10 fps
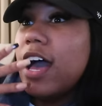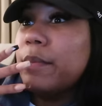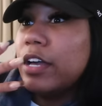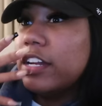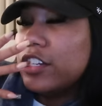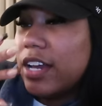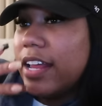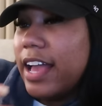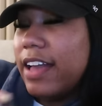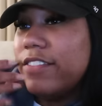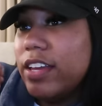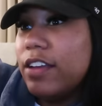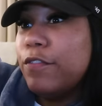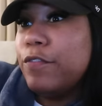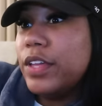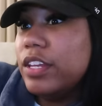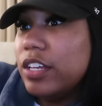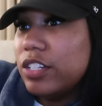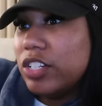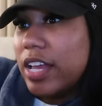I'm gonna try to have it
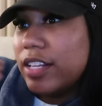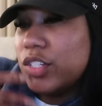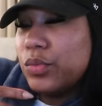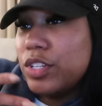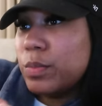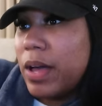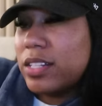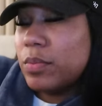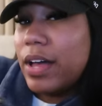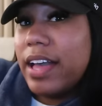finished as soon as possible.